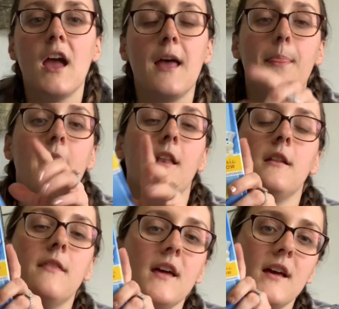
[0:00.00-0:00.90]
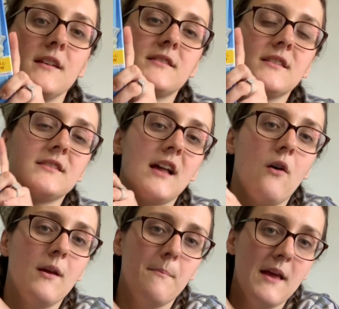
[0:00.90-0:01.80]
And then this is how
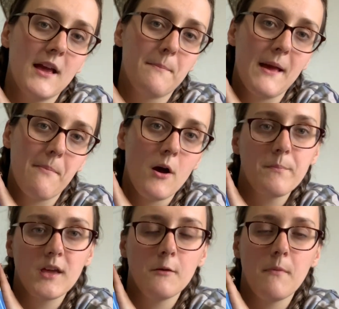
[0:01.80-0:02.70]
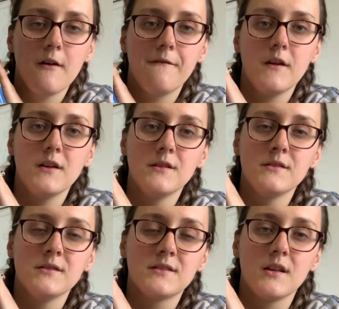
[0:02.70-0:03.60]
I make my pumpkin
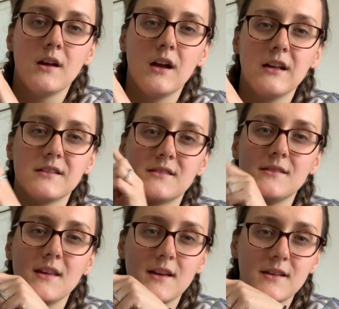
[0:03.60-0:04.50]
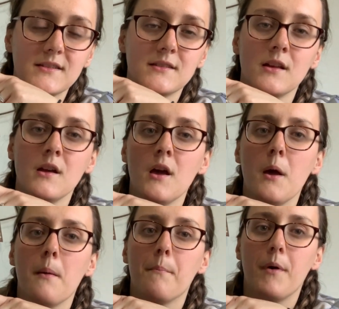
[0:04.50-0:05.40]
muffins. It's this
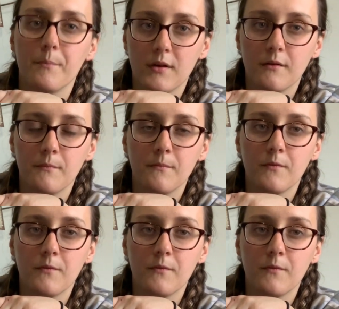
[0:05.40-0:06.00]
pumpkin,